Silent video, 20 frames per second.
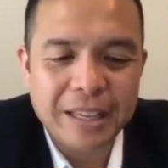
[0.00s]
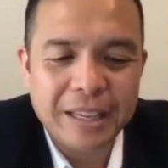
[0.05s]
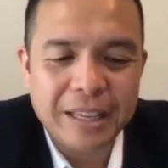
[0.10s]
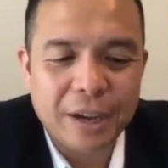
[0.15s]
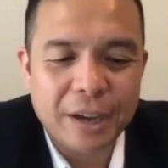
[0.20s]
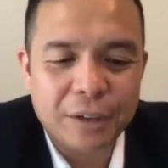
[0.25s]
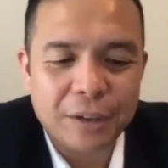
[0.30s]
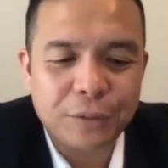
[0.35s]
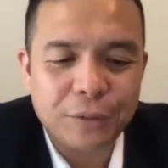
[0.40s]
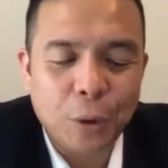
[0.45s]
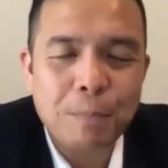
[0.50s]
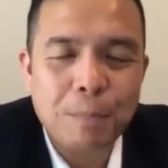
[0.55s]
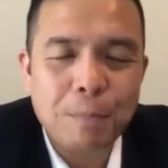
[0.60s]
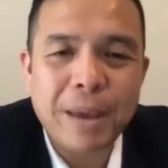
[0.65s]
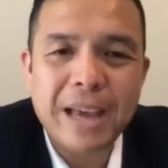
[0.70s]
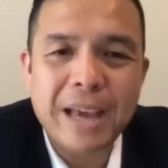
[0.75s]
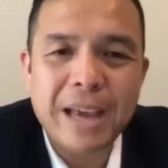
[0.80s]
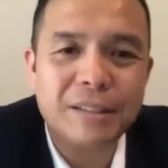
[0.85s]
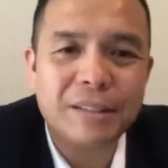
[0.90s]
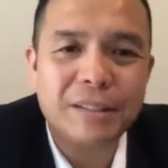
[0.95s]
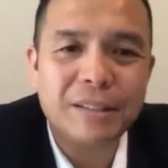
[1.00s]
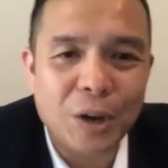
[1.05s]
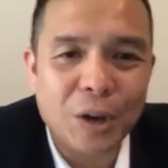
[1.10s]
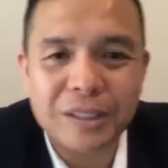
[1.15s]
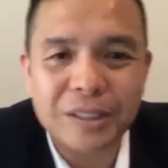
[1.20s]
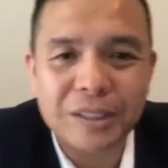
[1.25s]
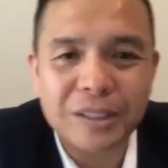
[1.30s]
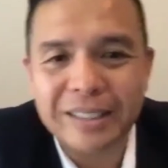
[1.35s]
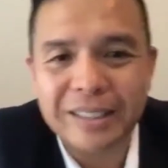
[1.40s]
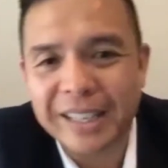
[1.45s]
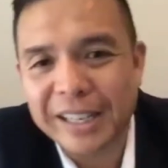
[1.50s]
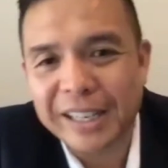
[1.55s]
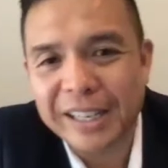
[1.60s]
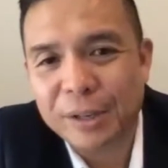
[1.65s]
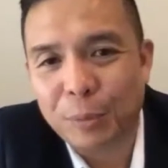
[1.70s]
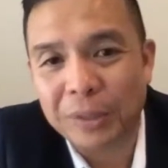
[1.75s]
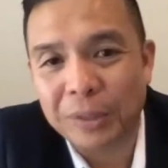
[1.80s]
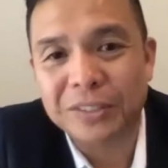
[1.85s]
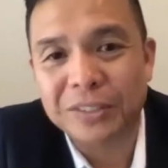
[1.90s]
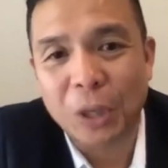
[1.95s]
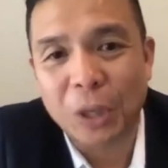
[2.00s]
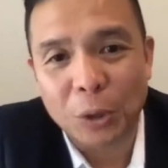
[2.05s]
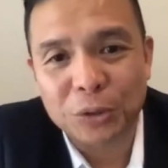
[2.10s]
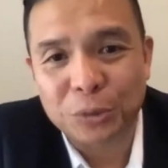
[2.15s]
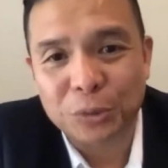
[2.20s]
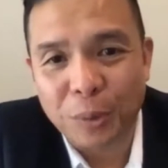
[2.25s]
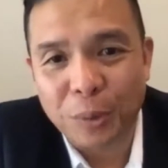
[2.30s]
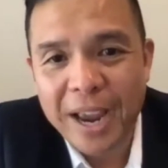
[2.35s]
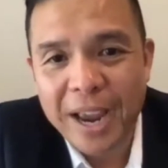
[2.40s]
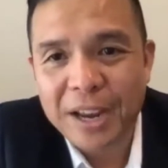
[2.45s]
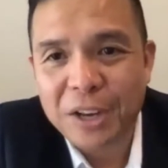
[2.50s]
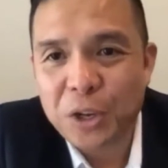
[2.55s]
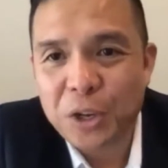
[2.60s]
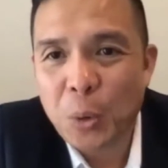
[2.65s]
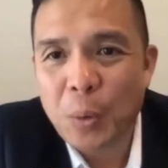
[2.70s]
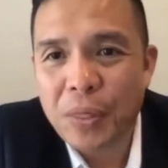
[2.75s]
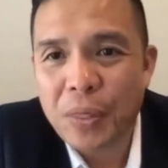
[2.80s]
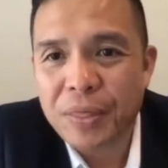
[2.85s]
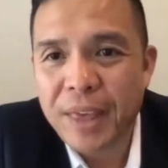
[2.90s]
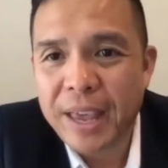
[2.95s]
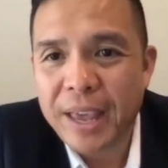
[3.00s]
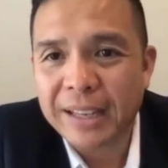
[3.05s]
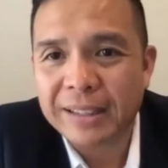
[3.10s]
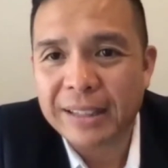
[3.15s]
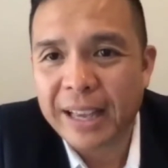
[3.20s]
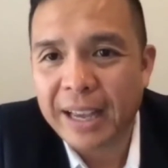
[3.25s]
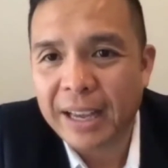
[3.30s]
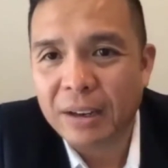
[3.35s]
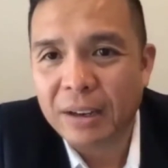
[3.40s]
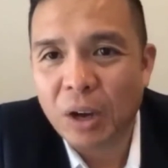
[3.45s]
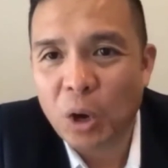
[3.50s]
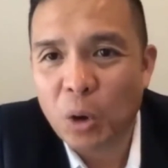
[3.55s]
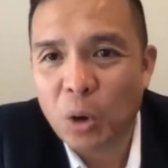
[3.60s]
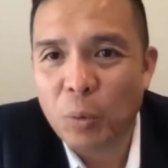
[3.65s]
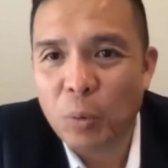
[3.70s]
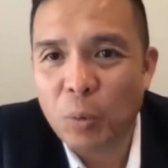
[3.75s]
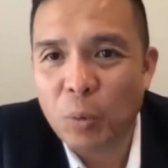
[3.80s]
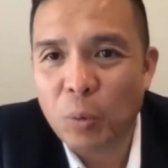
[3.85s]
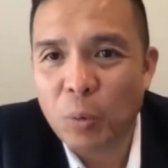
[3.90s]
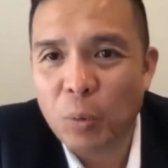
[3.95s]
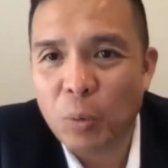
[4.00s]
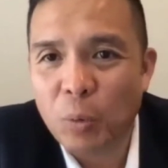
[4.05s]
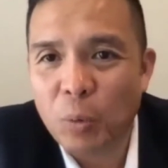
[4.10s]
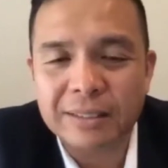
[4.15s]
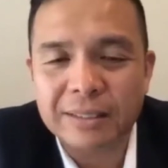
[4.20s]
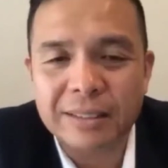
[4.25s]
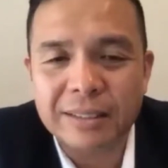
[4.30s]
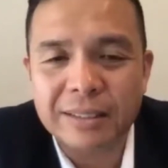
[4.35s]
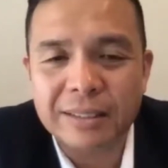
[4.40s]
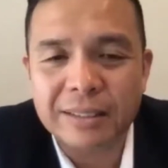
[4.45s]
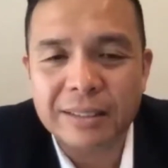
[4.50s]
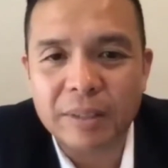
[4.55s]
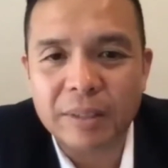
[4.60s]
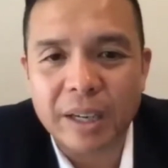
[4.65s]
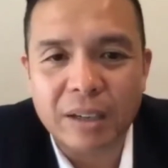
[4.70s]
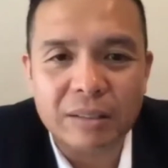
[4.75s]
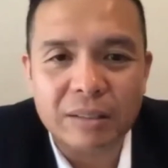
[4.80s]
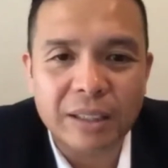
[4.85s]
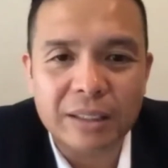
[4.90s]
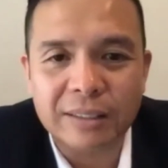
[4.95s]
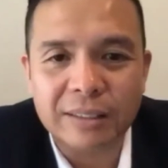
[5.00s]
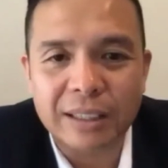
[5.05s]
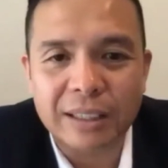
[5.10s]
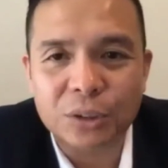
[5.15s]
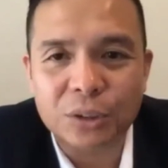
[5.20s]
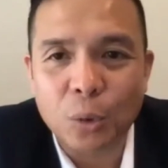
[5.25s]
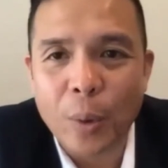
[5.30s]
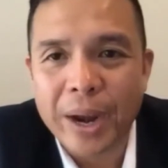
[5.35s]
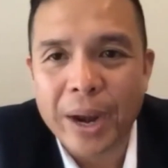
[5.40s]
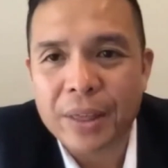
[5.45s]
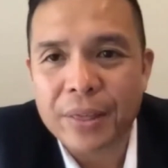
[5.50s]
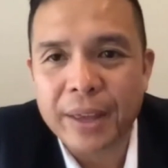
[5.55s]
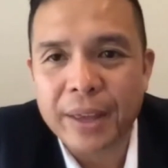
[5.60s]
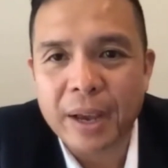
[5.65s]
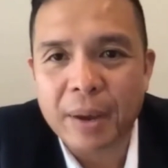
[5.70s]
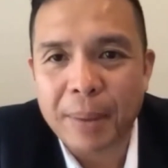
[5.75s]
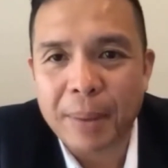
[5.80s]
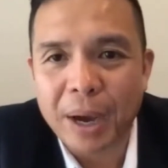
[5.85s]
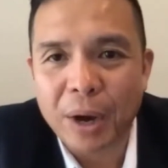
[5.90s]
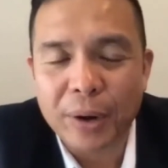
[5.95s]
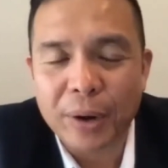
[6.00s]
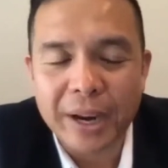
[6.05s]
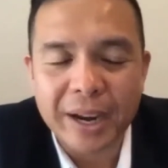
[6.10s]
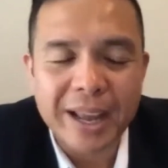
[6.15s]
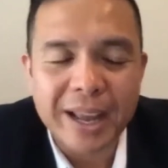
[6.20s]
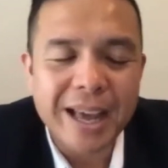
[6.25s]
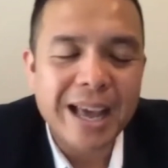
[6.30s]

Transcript: Yeah. So based on the results, right, you would think that, well, let's not do anything about it.